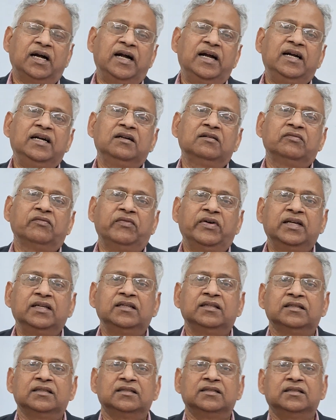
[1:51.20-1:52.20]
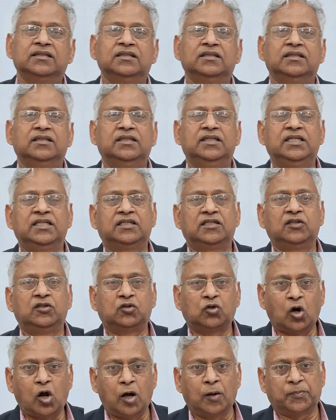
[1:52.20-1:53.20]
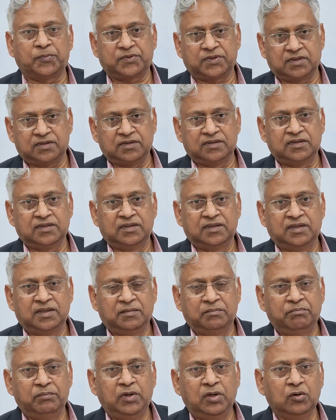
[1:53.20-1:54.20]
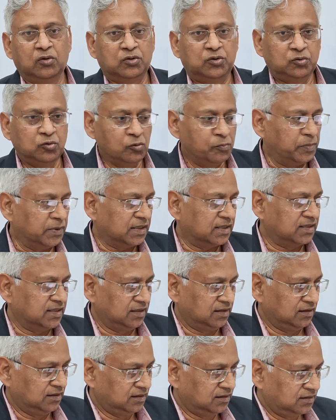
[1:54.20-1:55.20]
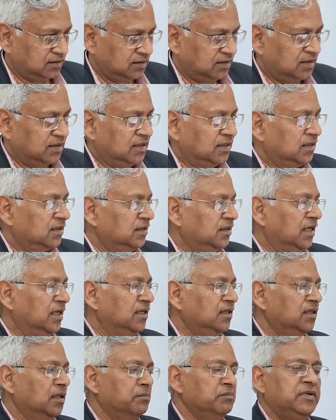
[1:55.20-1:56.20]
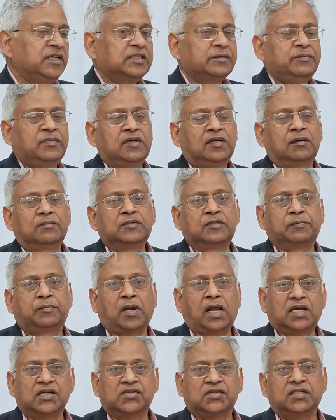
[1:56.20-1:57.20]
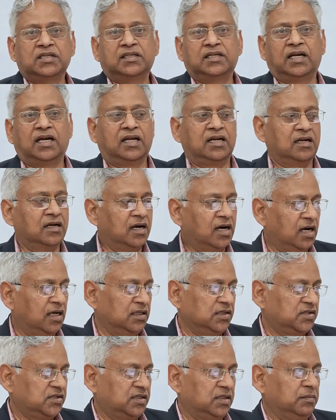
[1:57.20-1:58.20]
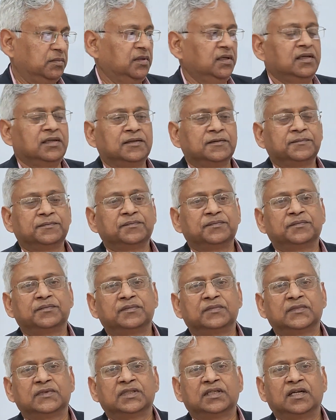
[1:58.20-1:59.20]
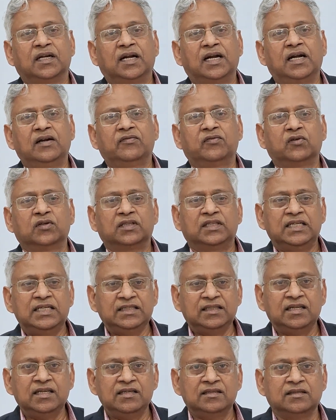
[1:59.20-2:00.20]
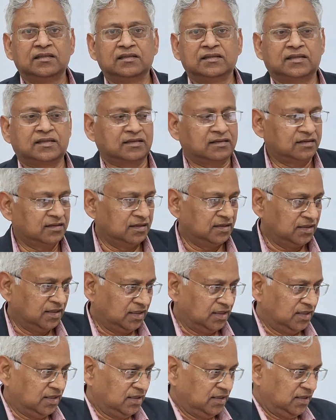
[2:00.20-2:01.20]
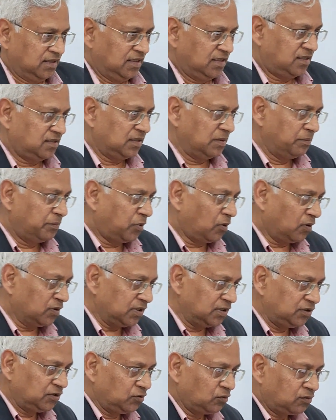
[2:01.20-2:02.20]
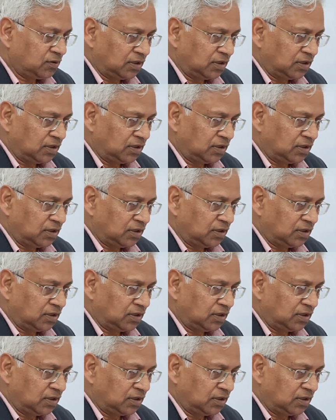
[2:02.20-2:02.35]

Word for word: and when it drops below two percent, then the mix becomes plastic and unstable. And for these reasons, it is important to